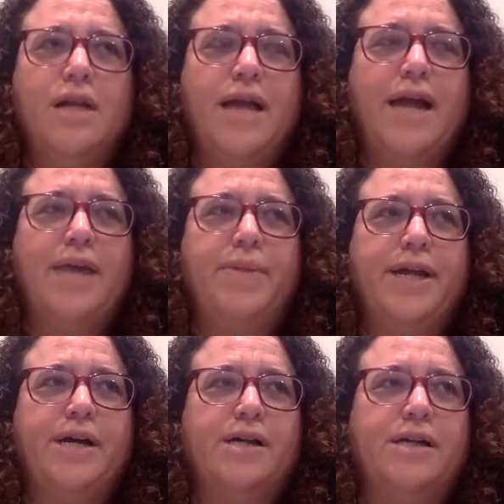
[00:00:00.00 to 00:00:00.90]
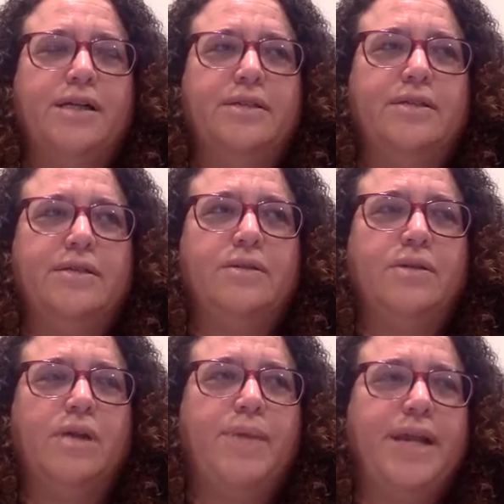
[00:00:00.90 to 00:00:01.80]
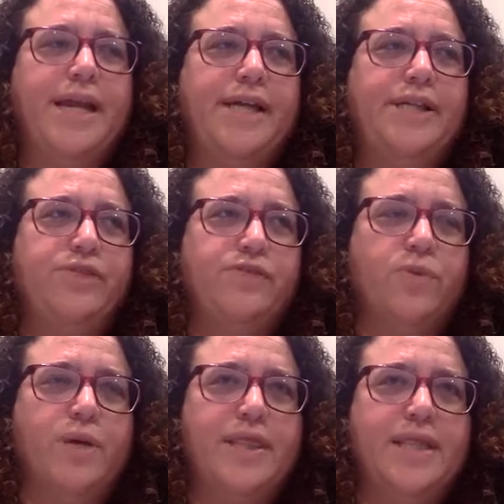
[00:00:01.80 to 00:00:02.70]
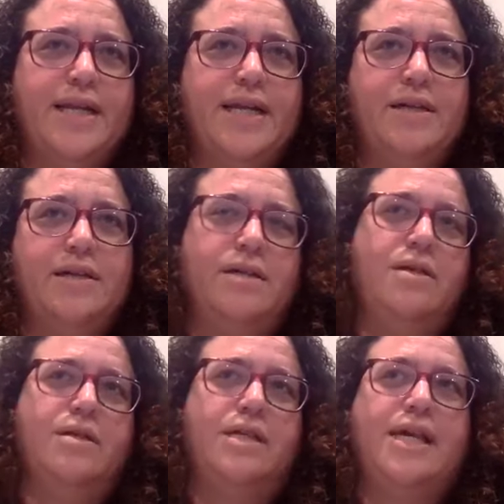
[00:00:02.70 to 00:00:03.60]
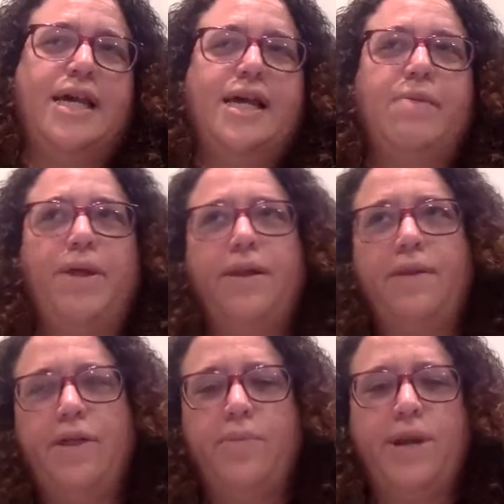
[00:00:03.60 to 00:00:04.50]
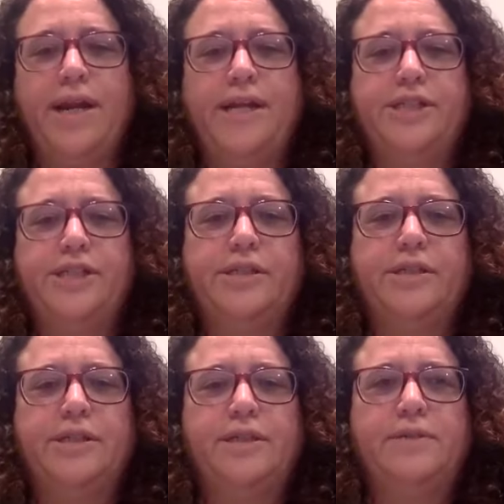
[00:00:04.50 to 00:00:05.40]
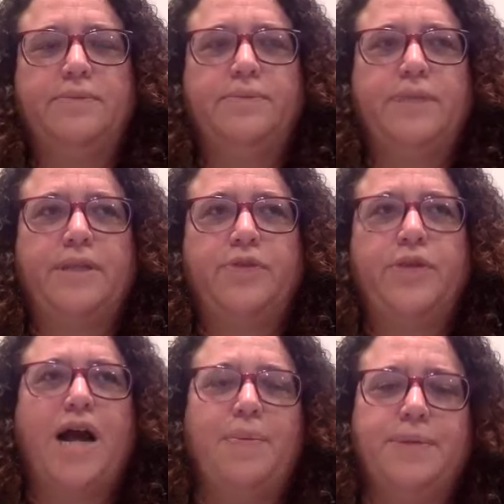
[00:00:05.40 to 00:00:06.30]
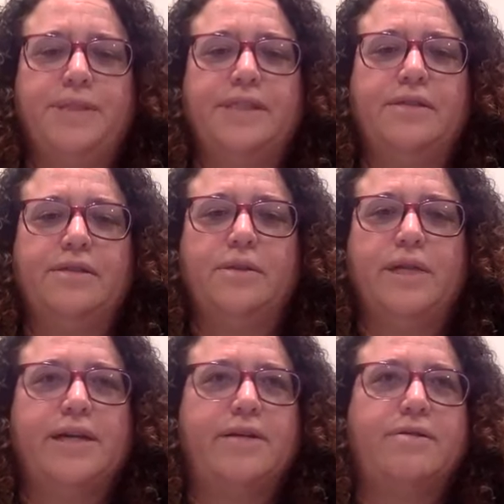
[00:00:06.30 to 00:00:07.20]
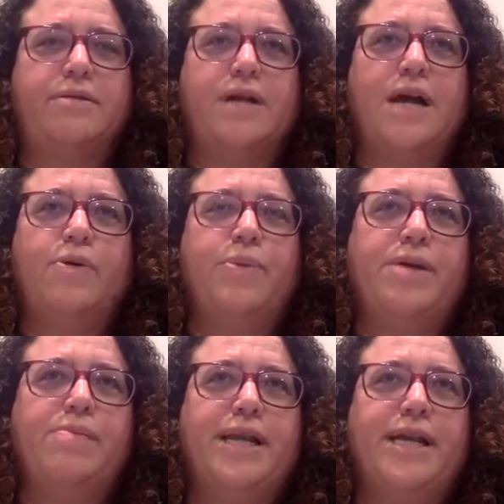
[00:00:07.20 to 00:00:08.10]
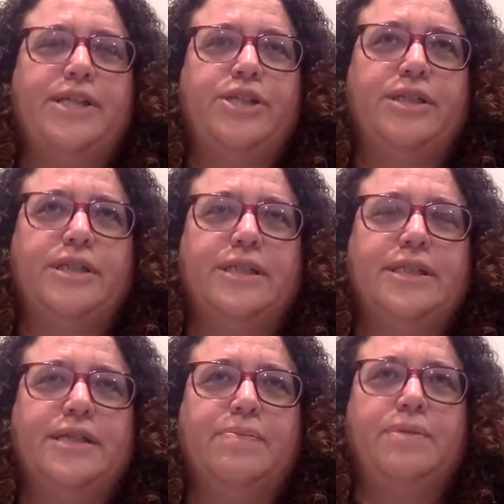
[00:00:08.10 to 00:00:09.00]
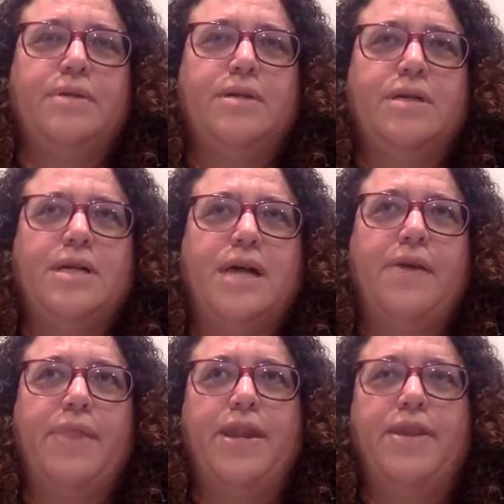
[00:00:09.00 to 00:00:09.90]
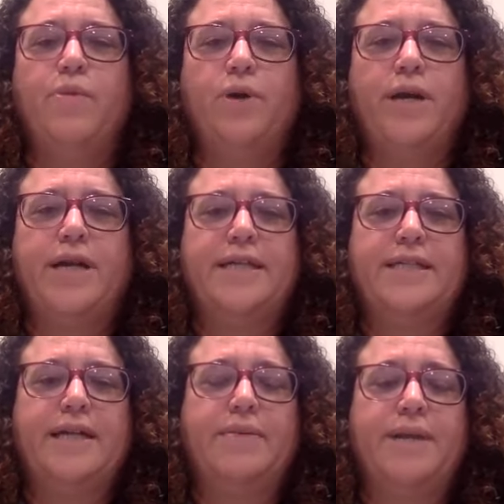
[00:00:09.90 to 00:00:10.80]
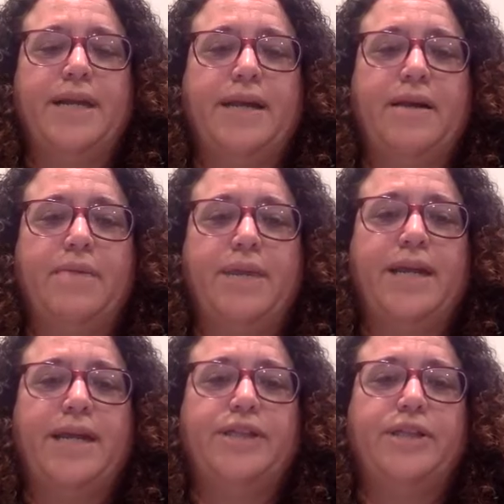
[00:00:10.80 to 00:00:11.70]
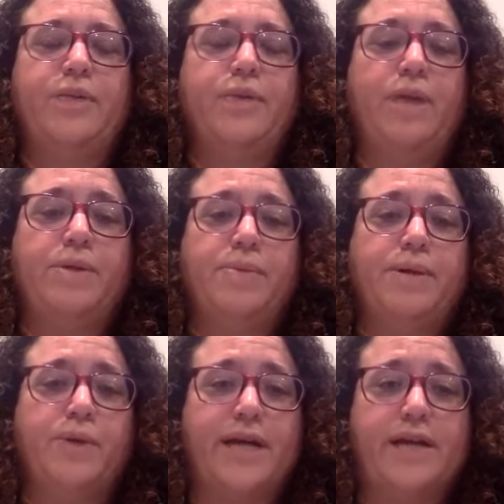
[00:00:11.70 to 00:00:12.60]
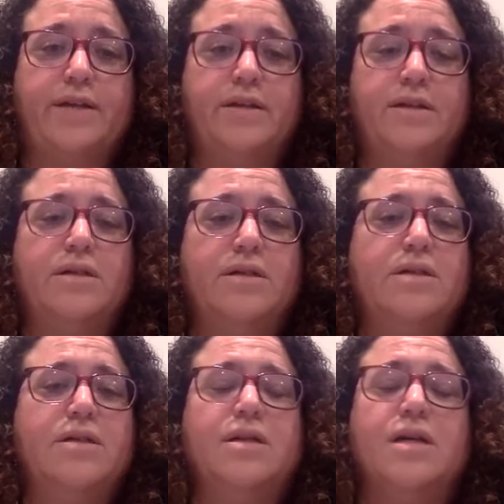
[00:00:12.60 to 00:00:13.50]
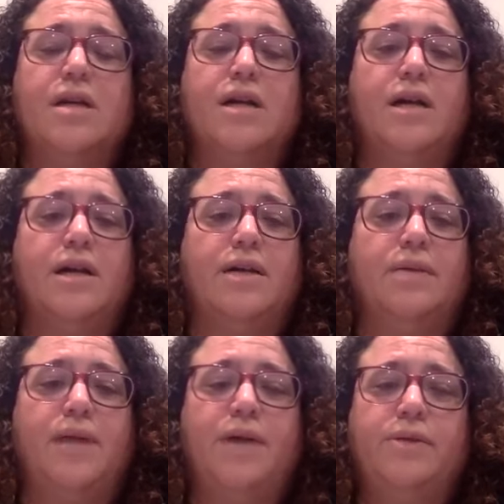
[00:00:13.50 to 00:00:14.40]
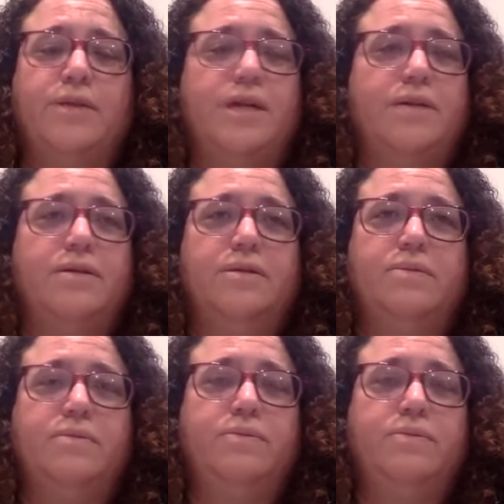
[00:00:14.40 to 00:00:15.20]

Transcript: had me on a medication for one thing and another medication to do the opposite. So like, I would be on medication to sleep, and then in the morning I'd take a medication that would help me be awake. I was on